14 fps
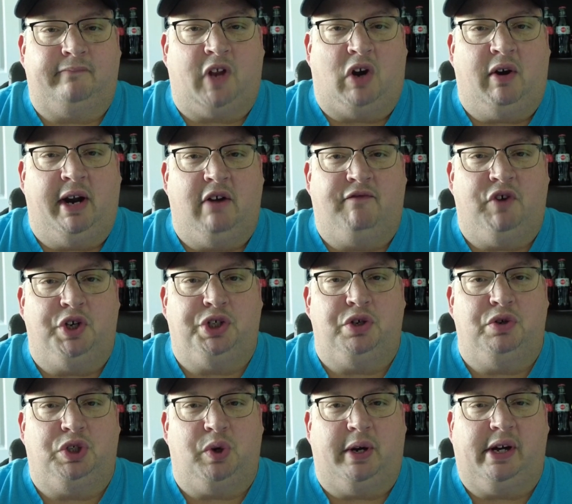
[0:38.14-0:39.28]
All right, our first
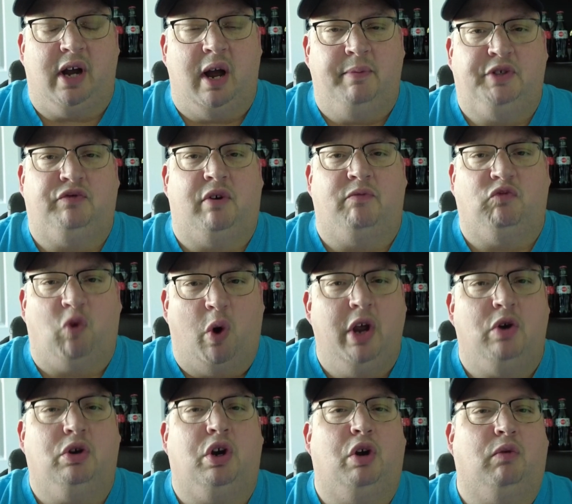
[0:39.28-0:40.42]
news story comes from
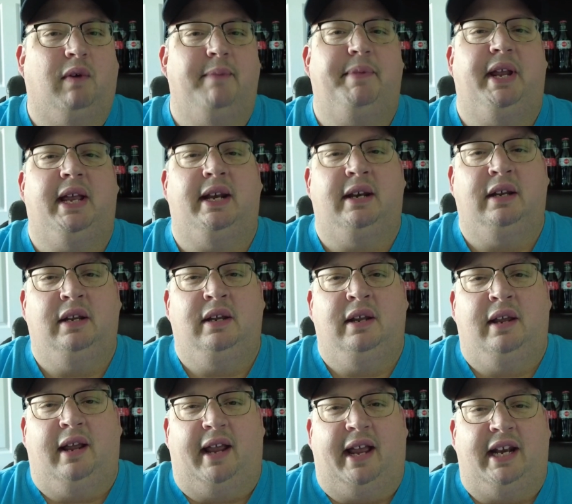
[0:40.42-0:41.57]
Royal Caribbean.
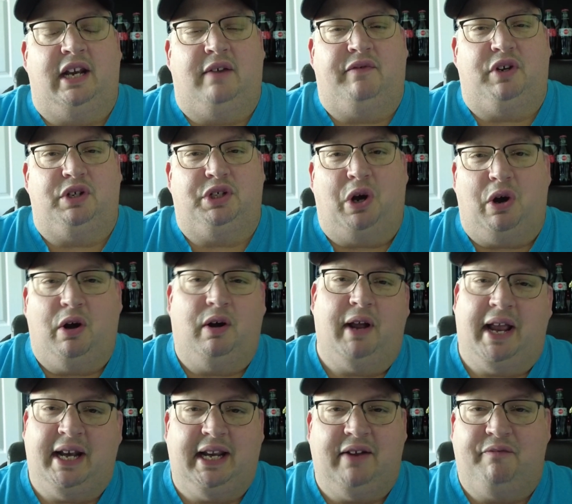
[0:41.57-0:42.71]
And if you saw
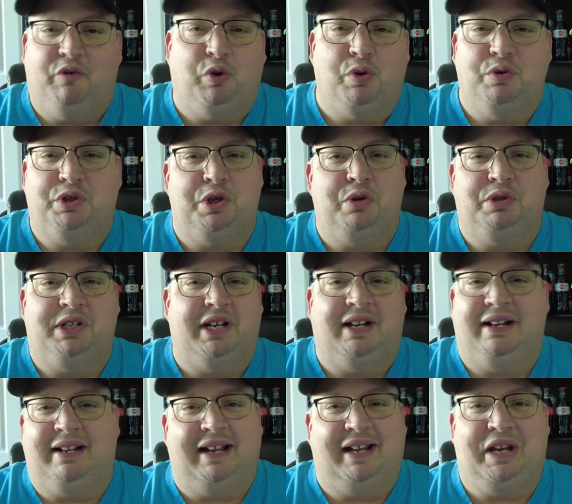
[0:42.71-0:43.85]
any of cruise
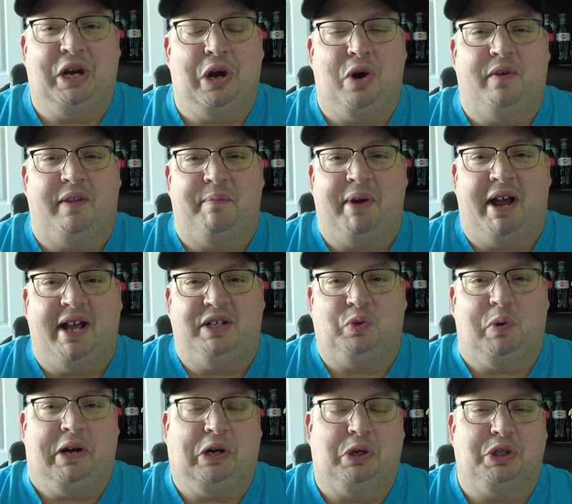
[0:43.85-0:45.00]
newsing, in the past
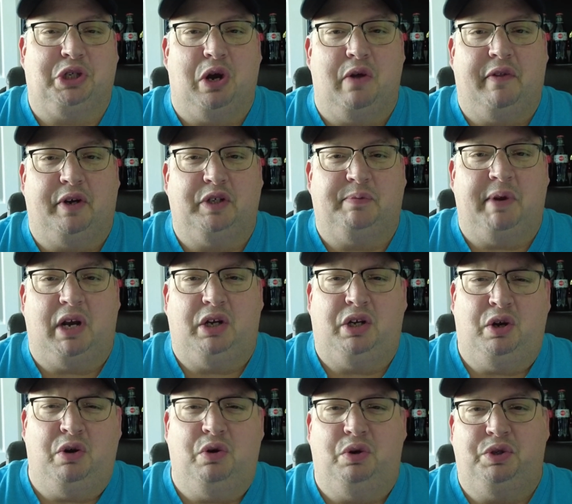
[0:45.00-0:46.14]
week or so, there's been a
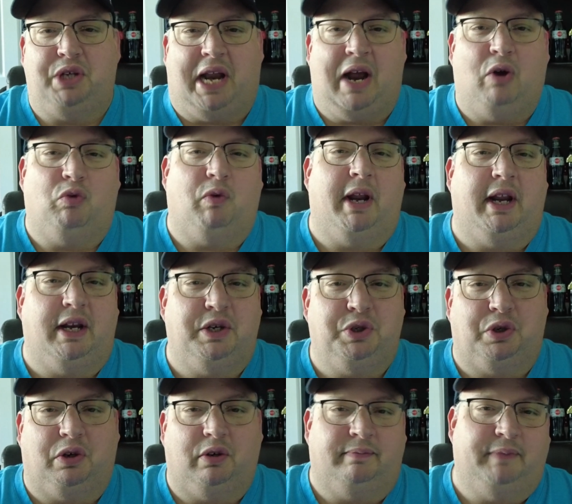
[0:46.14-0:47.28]
huge outrage
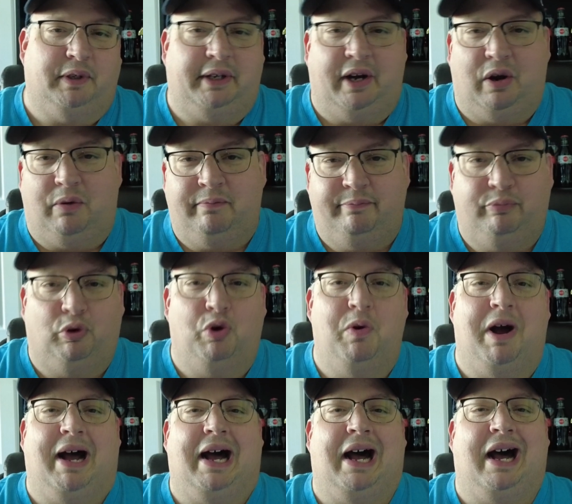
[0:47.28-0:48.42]
or,
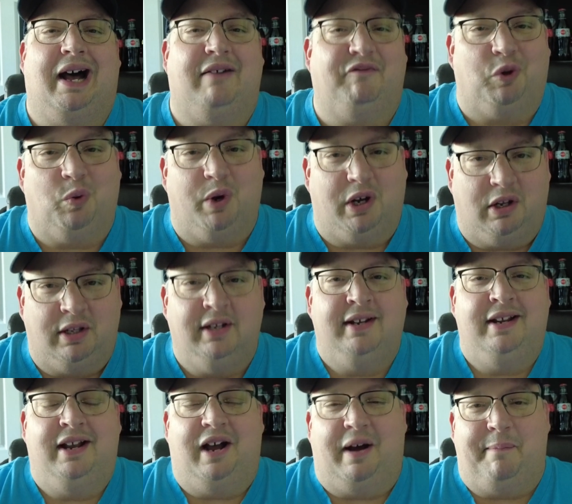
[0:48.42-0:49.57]
brouhaha, if you will,
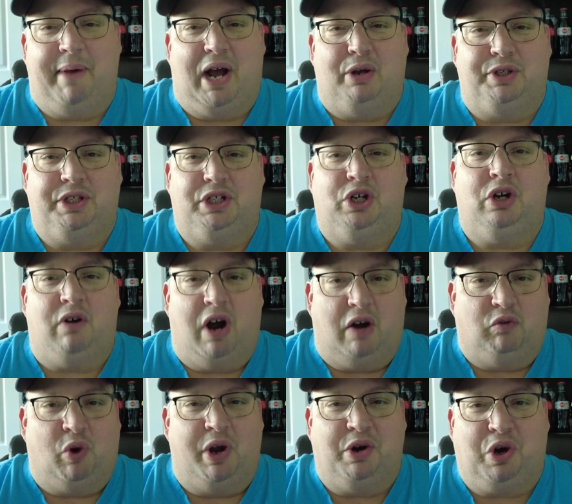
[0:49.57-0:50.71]
about
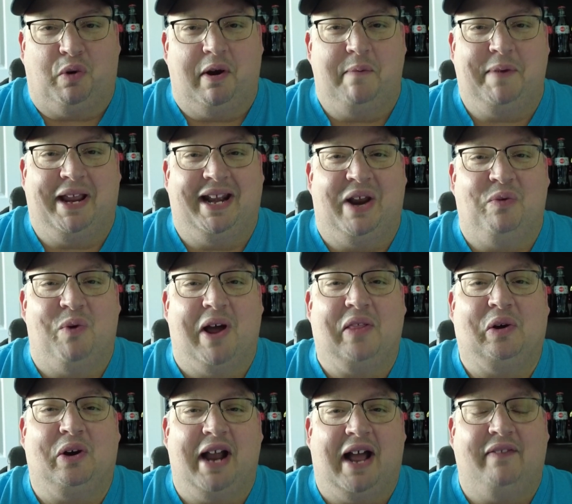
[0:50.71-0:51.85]
Royal Caribbean and
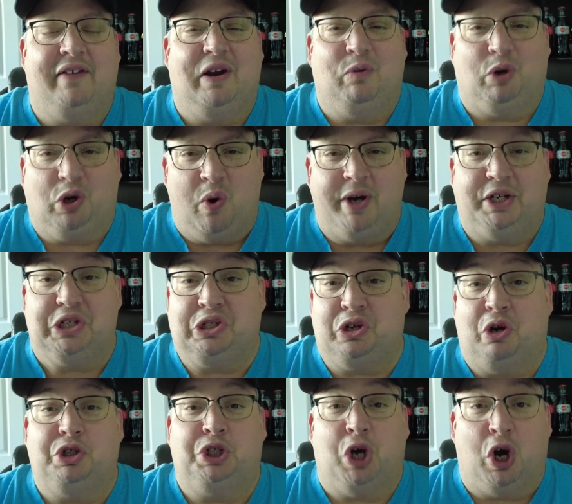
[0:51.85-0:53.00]
whether or not they were going to
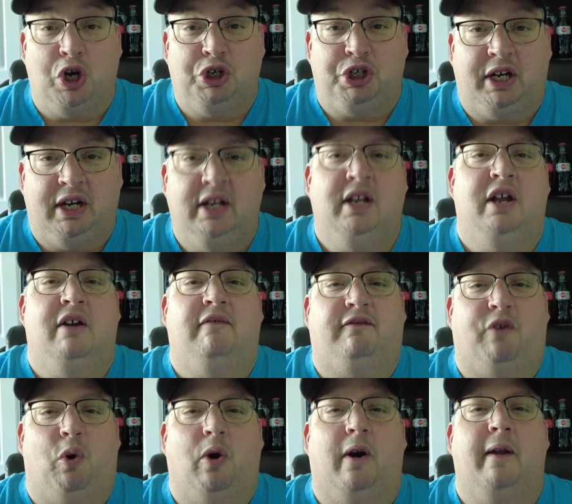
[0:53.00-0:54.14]
start charging
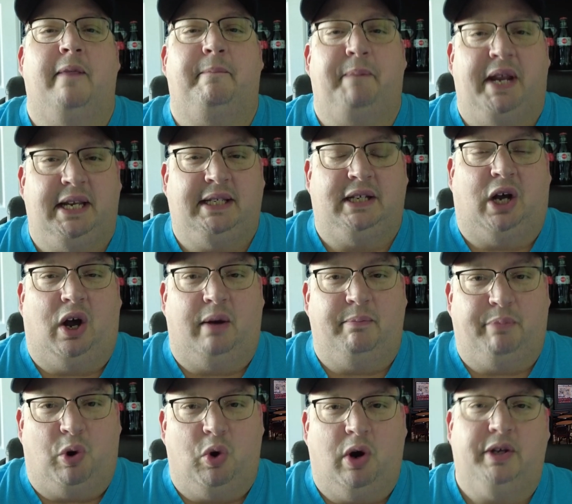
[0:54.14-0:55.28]
for pizza on
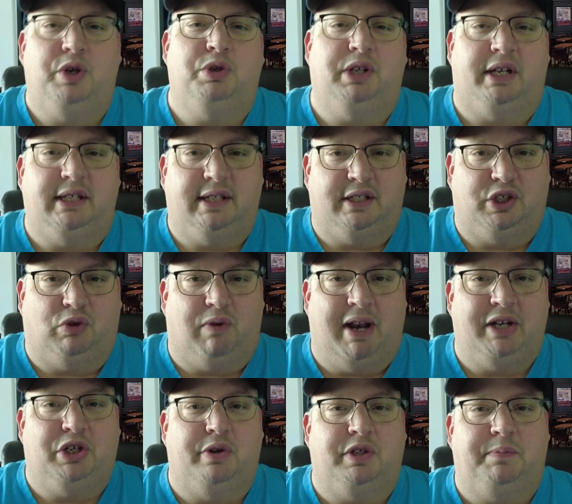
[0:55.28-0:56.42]
board. Usually it's the
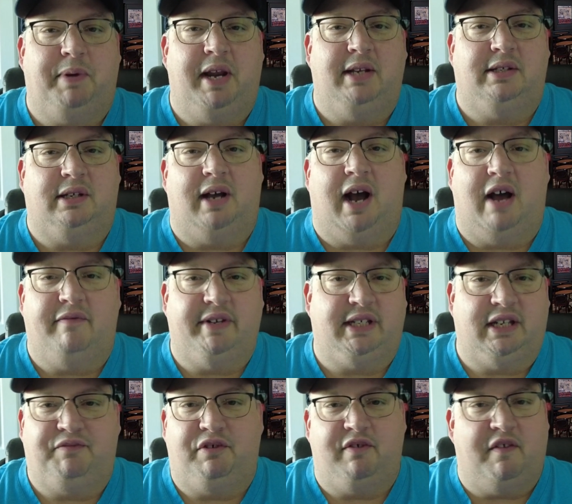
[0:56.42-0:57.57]
Sorrento's pizza.
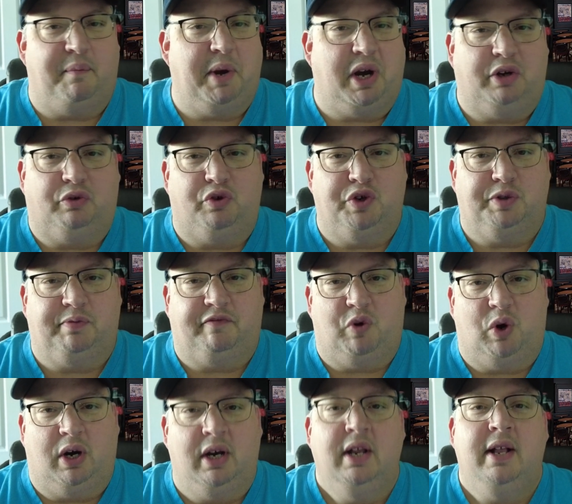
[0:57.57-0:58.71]
Obviously, if you've never been on a cruise
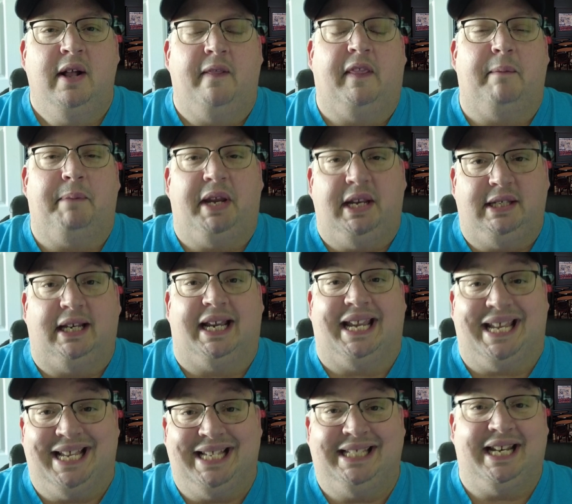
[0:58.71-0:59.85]
before, the pizza
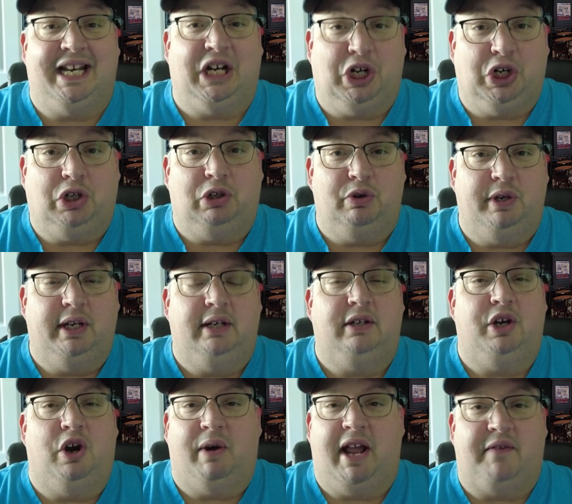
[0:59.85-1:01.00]
is included.
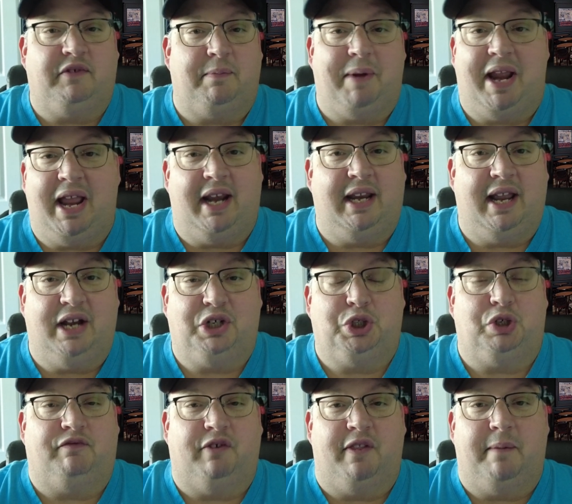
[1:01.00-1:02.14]
You don't have to pay any
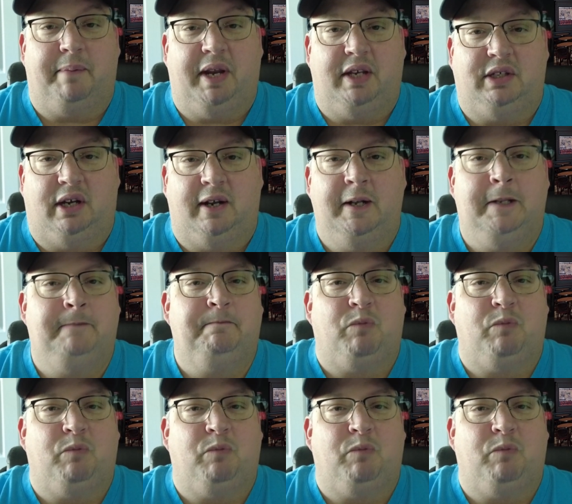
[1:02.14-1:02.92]
extra for the pizza.